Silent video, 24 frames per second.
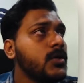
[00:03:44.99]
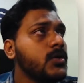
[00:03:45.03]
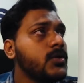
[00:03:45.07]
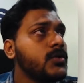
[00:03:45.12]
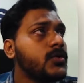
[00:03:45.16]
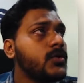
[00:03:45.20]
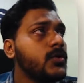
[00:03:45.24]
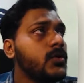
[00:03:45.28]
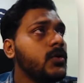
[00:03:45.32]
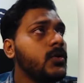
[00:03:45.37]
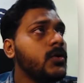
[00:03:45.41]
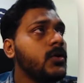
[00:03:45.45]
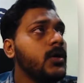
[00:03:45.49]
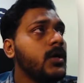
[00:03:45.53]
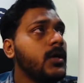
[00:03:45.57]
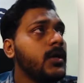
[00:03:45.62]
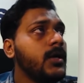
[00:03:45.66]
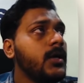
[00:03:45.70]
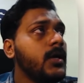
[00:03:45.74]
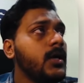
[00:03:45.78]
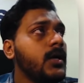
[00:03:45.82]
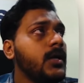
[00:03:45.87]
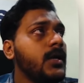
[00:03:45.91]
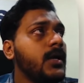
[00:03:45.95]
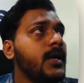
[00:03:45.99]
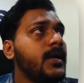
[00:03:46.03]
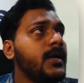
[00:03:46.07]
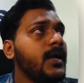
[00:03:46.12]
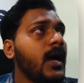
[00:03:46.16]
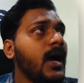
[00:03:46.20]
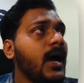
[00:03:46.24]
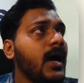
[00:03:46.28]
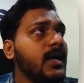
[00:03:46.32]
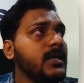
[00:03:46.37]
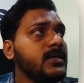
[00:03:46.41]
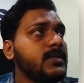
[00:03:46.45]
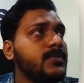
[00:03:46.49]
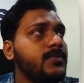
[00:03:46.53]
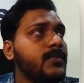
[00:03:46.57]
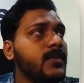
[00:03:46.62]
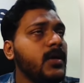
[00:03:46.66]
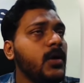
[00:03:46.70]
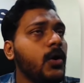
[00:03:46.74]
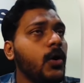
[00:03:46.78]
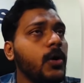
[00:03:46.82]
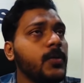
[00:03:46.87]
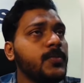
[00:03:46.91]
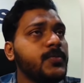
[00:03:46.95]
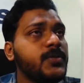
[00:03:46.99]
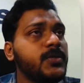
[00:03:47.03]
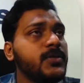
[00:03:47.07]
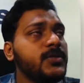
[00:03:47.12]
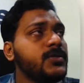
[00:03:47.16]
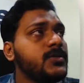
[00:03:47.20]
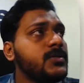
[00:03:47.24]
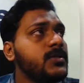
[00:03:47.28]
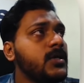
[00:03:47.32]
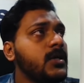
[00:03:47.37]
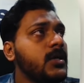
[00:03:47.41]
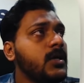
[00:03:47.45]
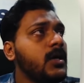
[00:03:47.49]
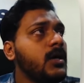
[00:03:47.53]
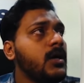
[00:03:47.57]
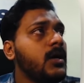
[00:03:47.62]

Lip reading: So here it asks me options,